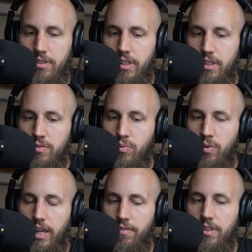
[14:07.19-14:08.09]
and
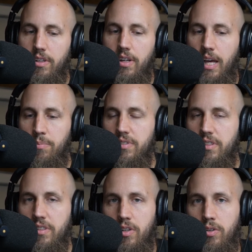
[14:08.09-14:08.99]
whatever happens in
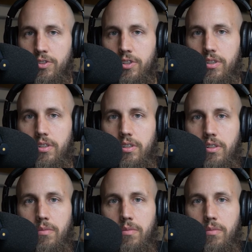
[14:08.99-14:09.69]
the culture,